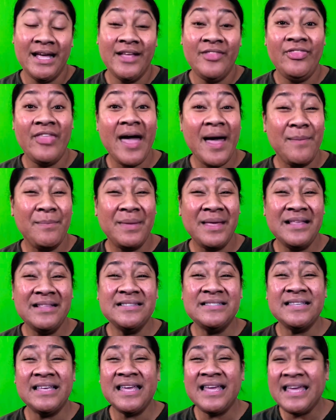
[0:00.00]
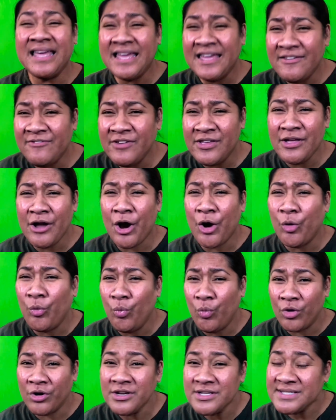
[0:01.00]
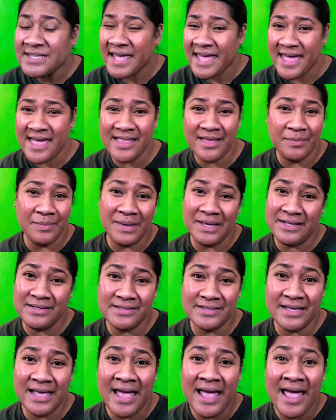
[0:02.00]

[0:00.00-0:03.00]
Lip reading: That means even our worst enemies